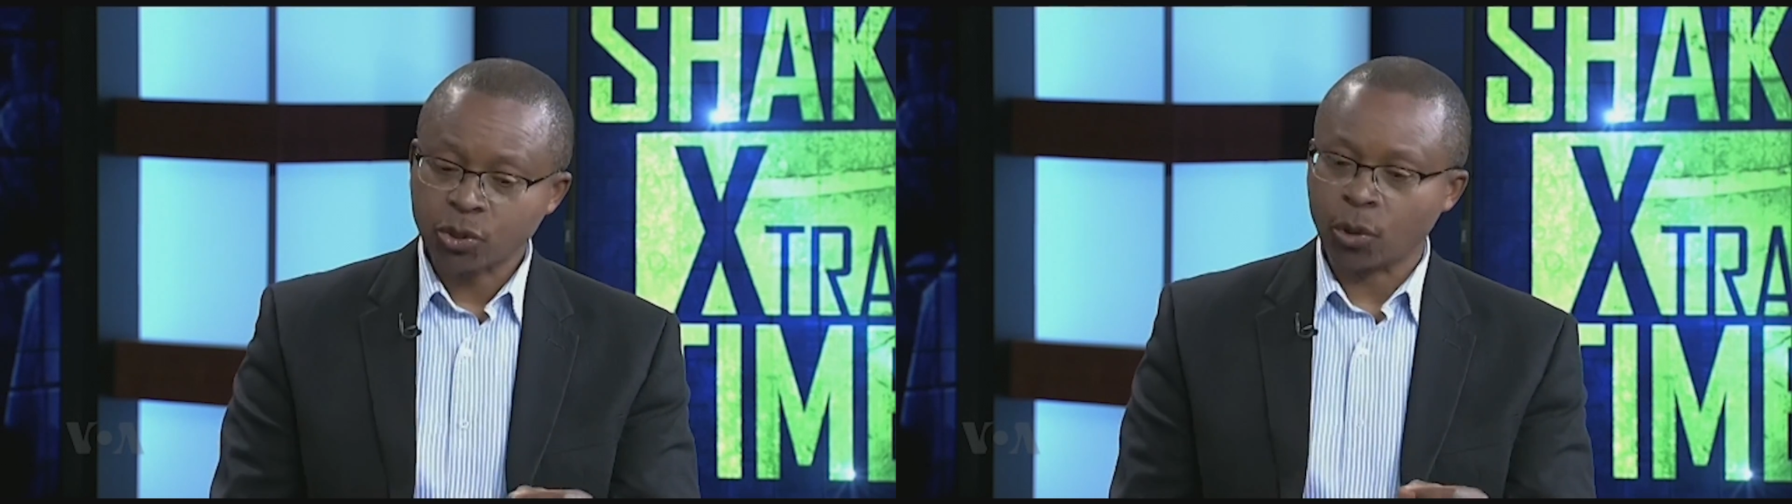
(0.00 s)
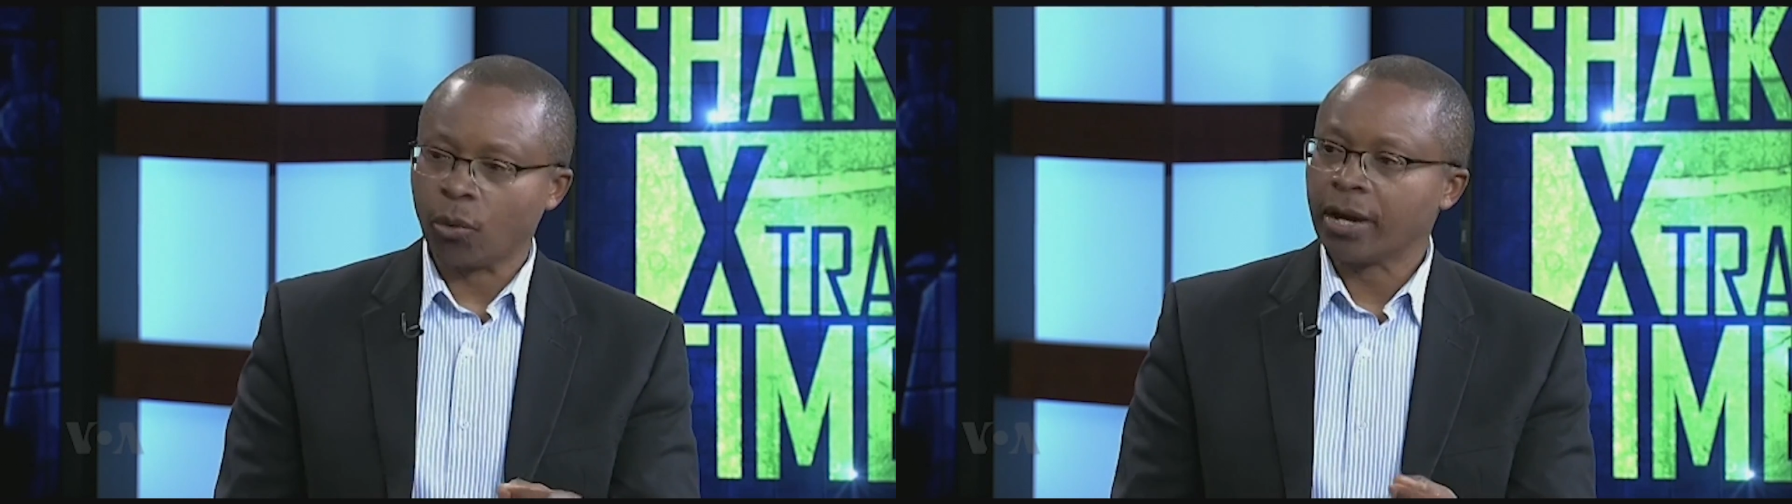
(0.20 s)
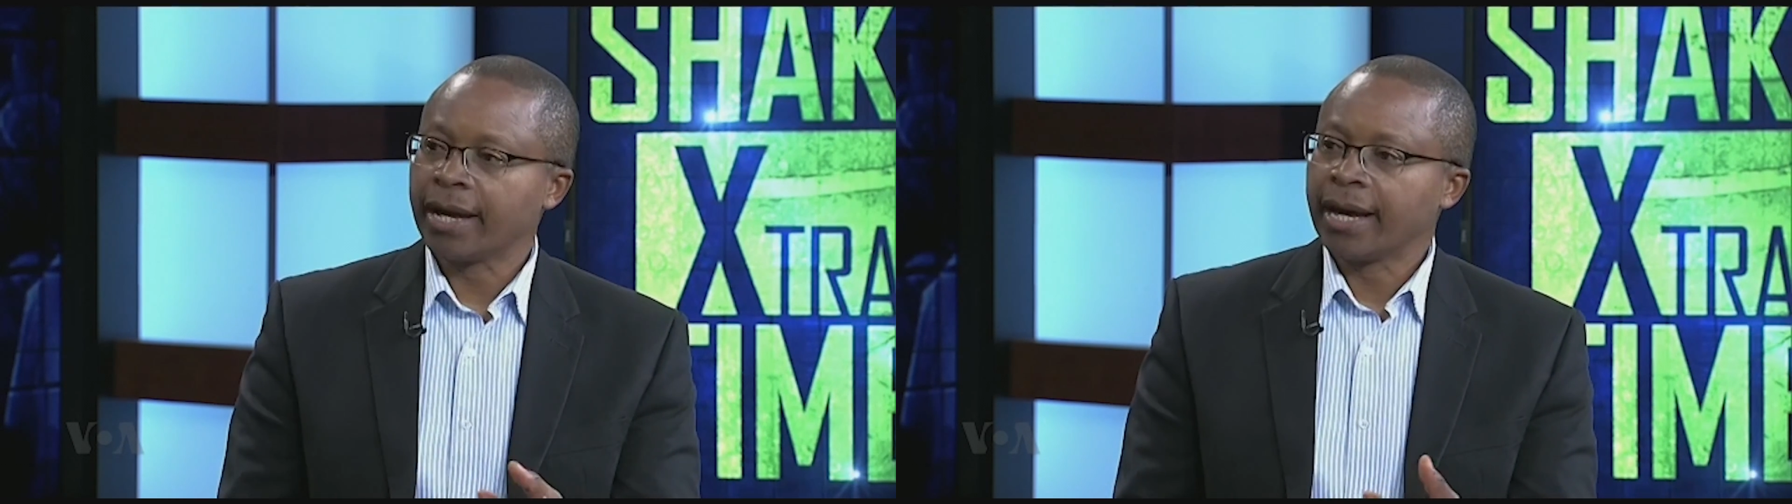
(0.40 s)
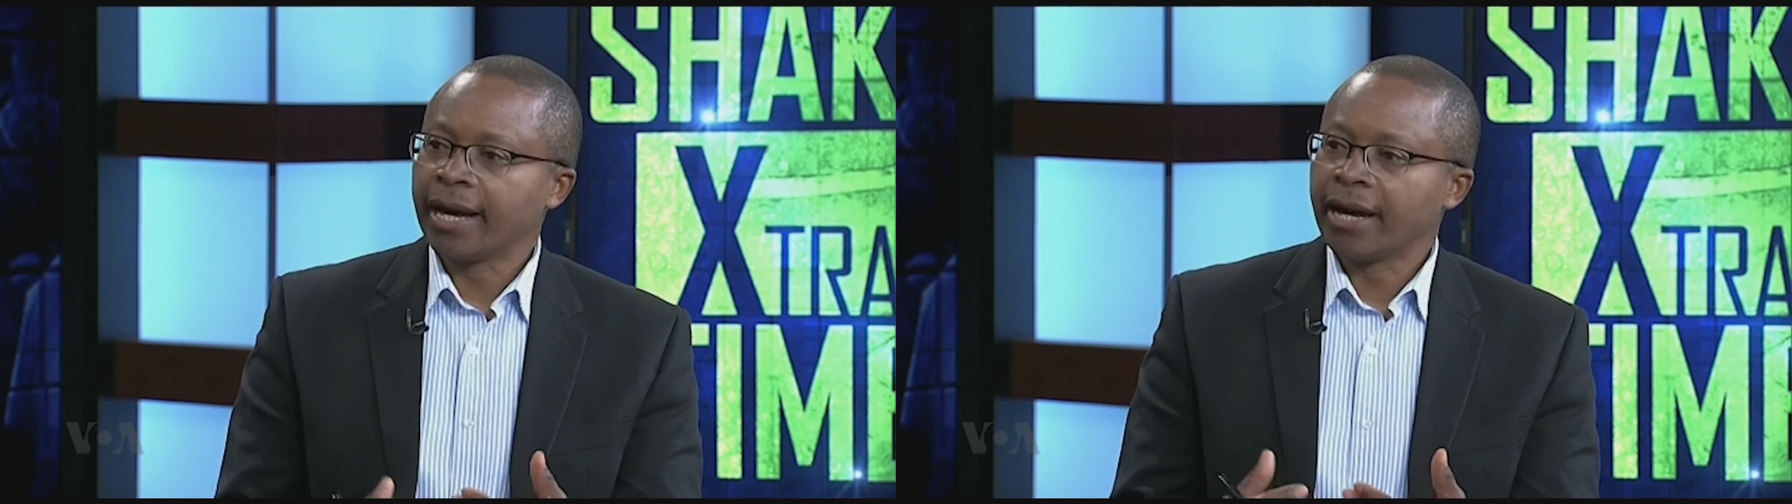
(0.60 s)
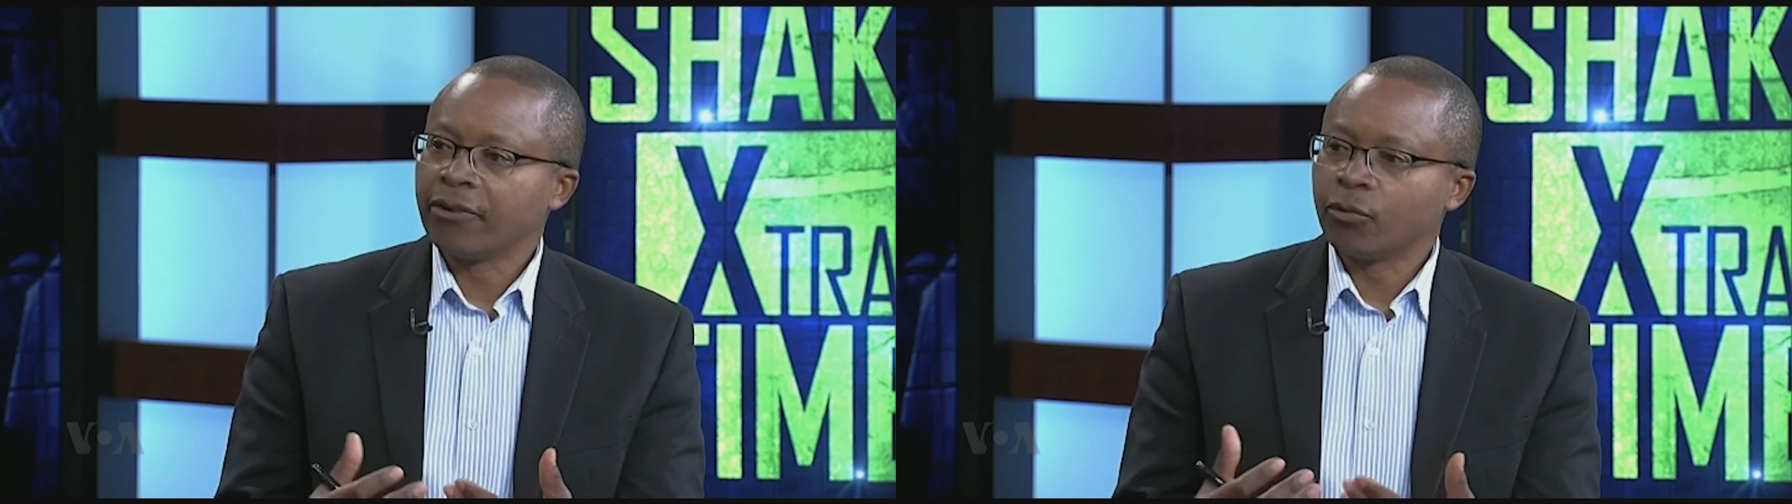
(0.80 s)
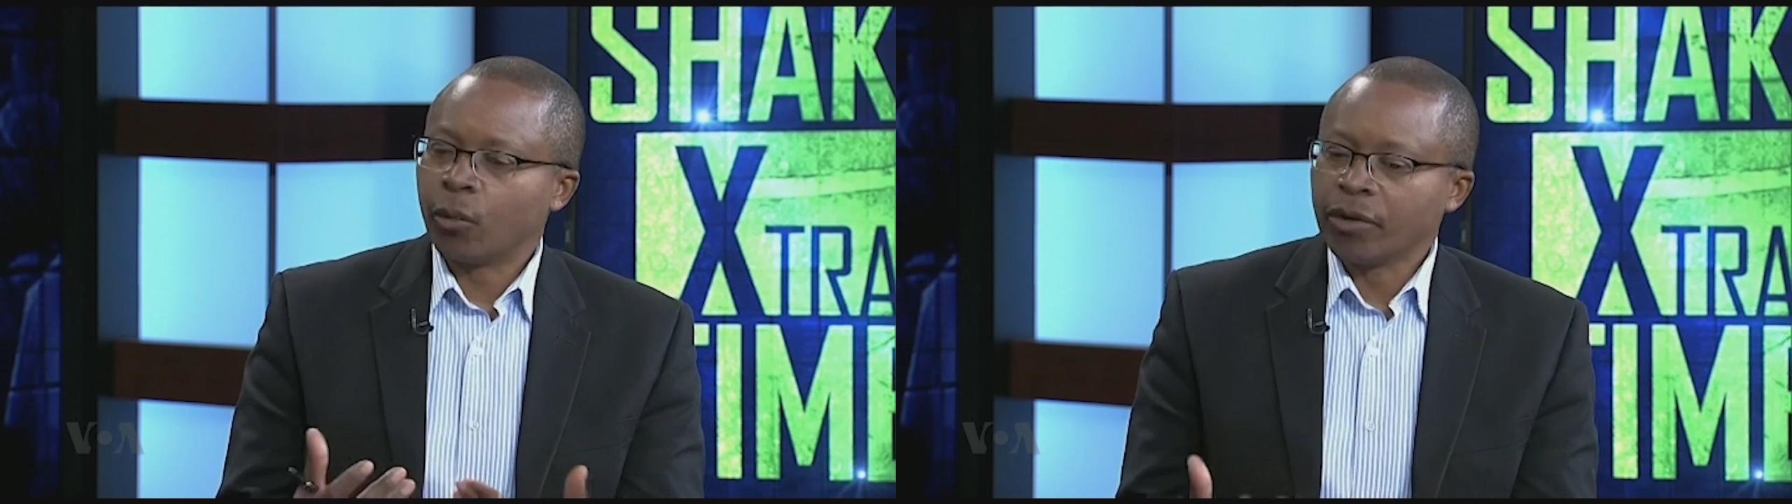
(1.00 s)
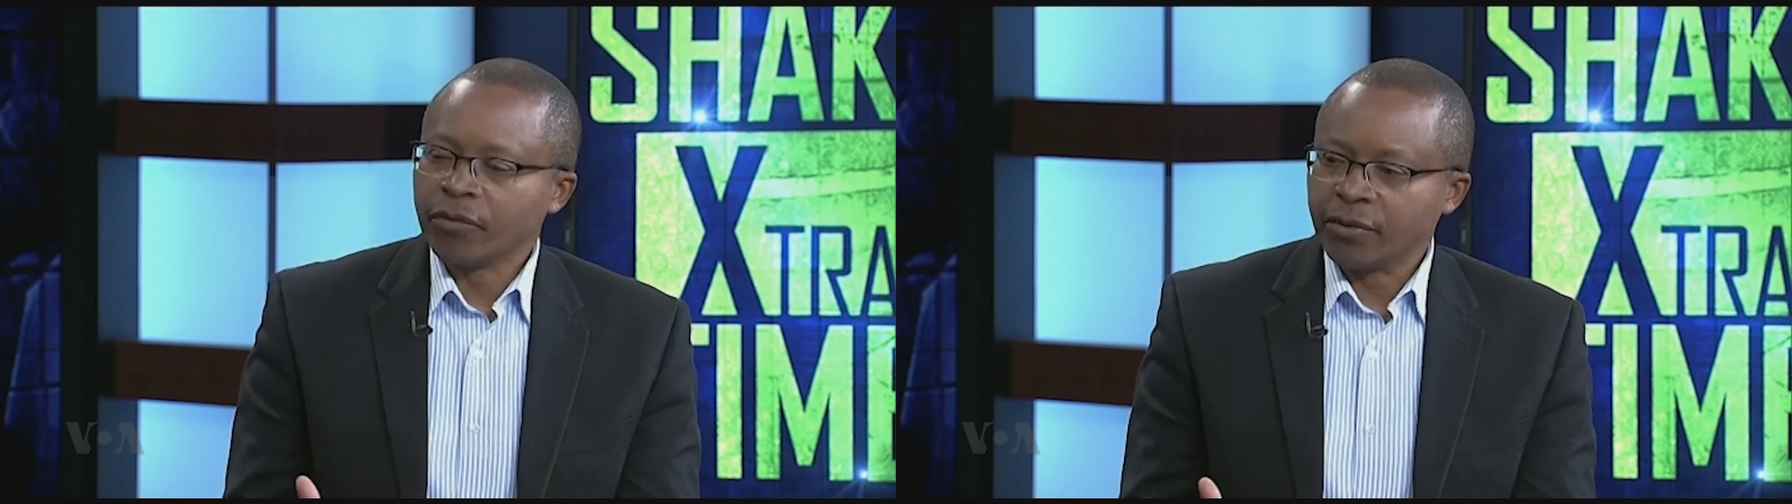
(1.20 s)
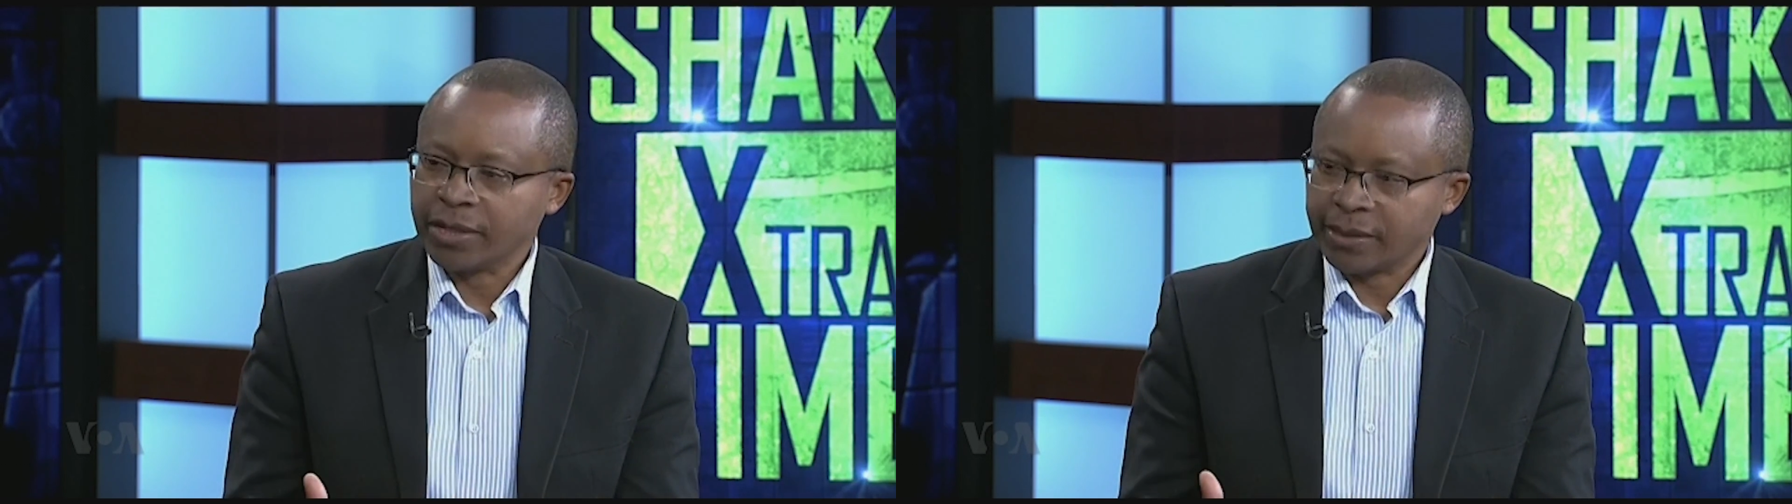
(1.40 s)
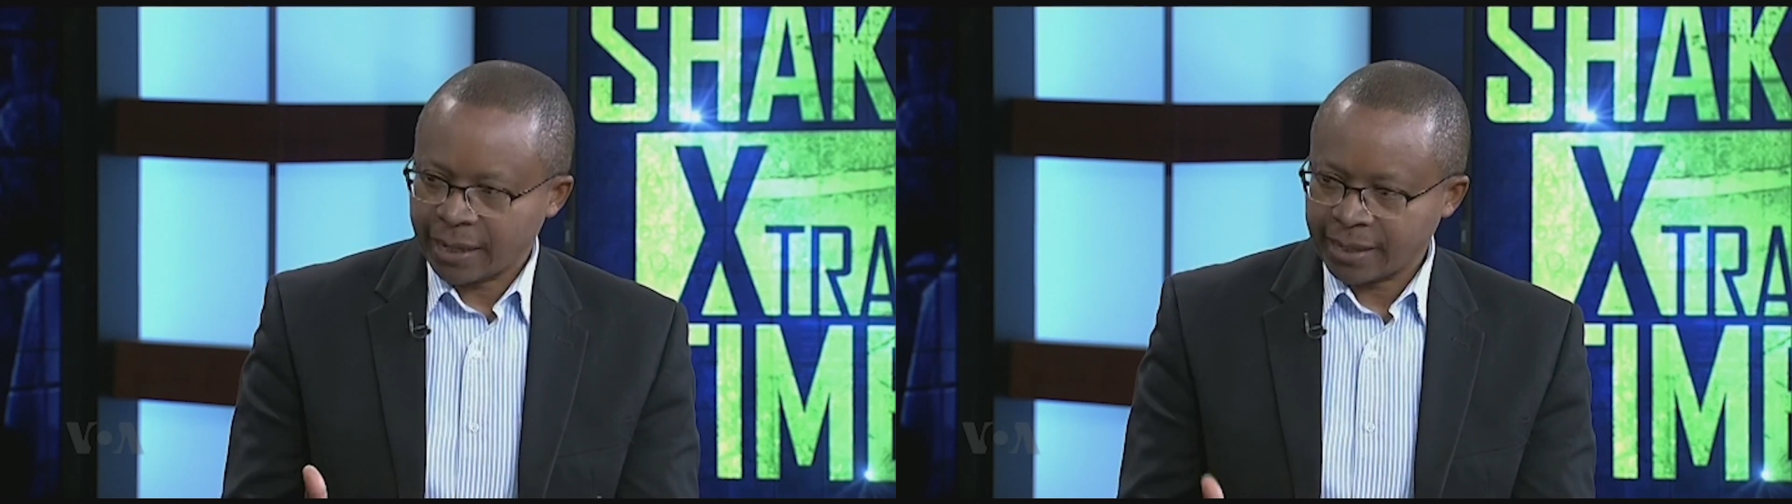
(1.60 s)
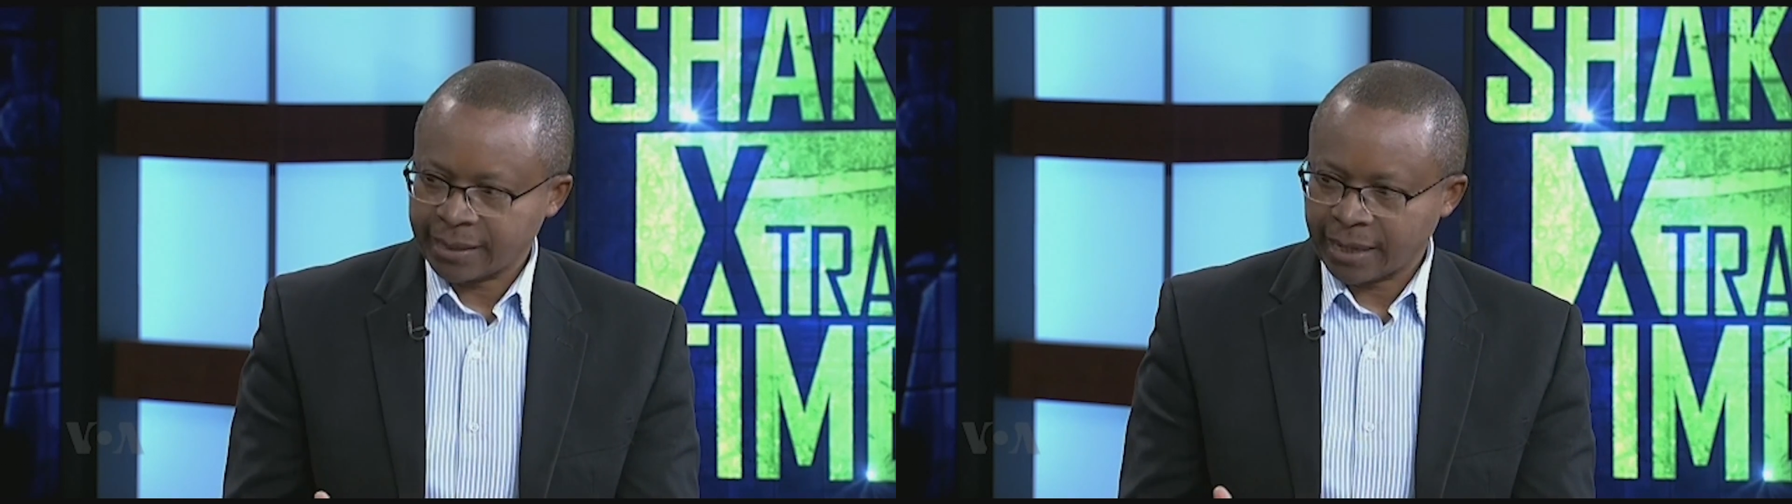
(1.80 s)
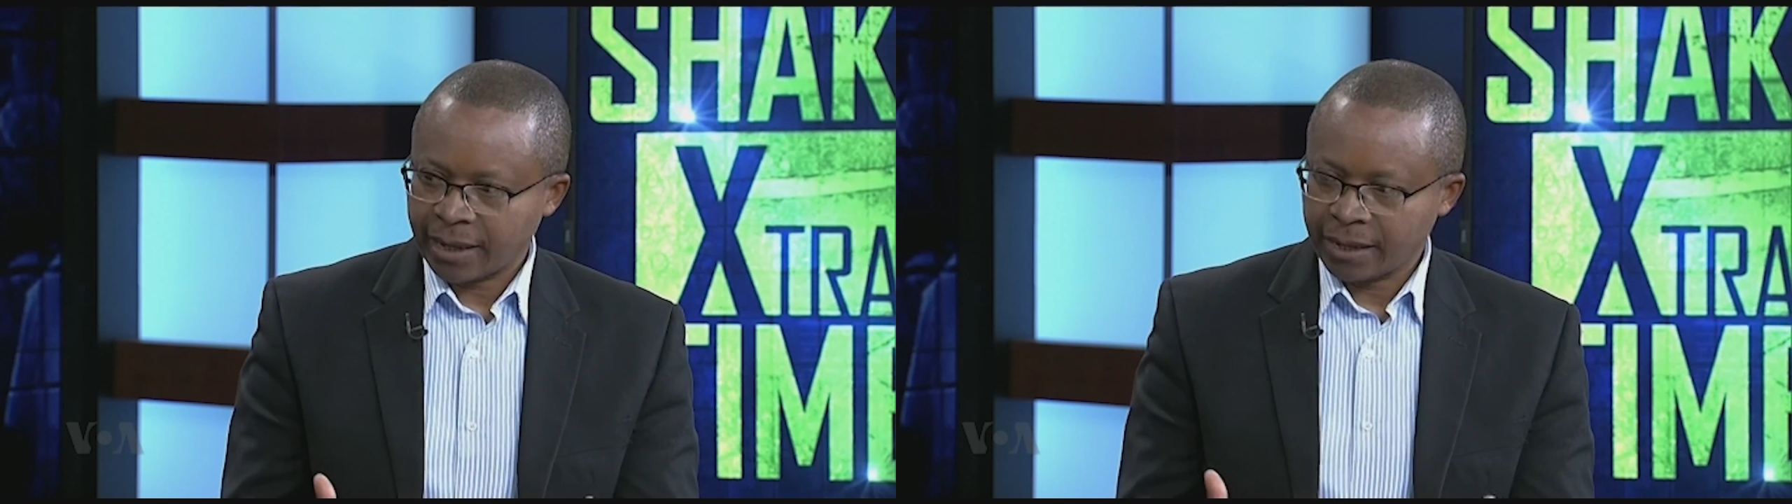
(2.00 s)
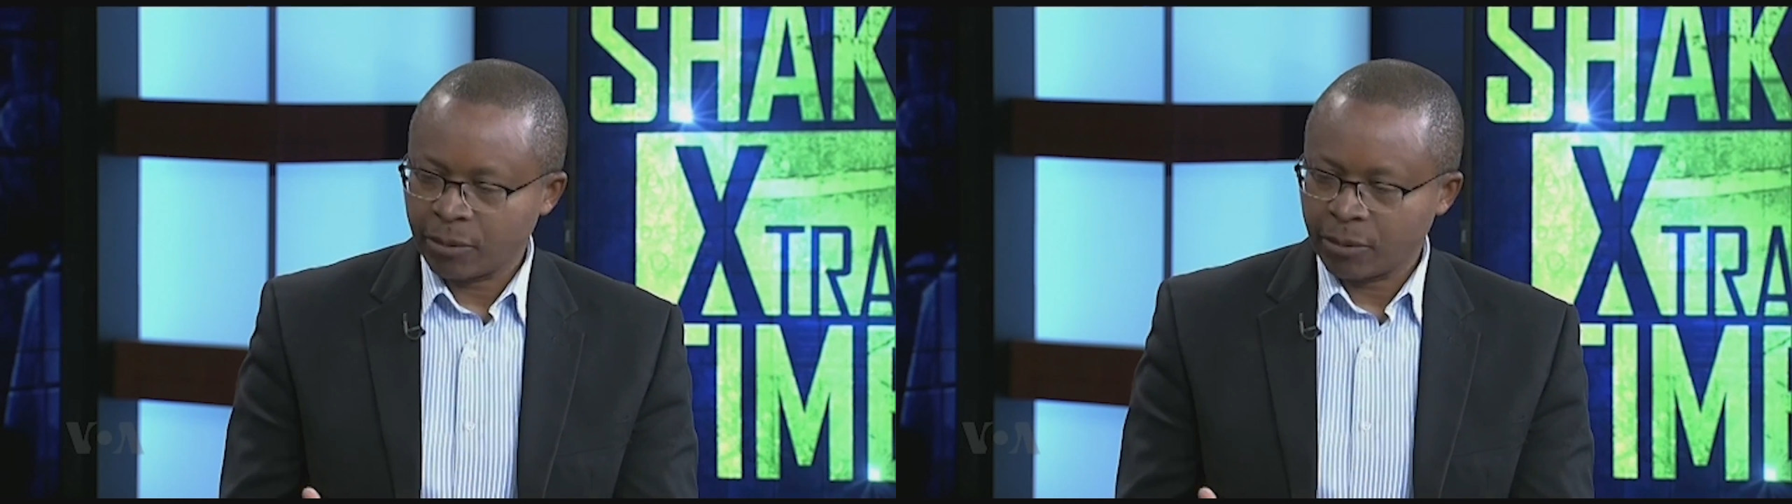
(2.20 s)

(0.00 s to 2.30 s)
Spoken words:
So one of the things that has